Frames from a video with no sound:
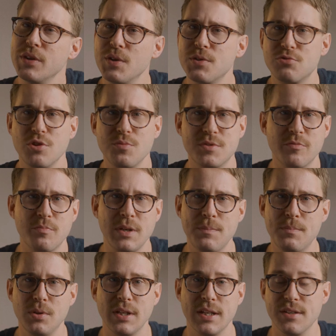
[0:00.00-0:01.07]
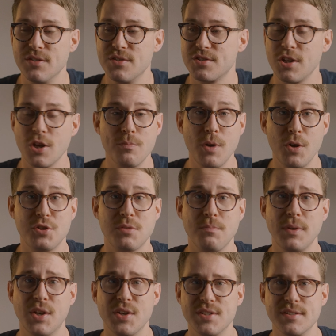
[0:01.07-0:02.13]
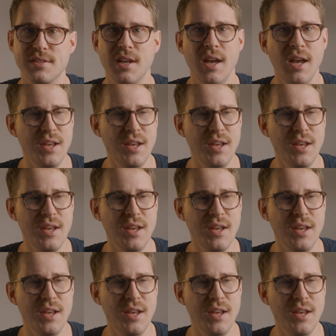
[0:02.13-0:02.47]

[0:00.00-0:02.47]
those groups of people in slow motion because there's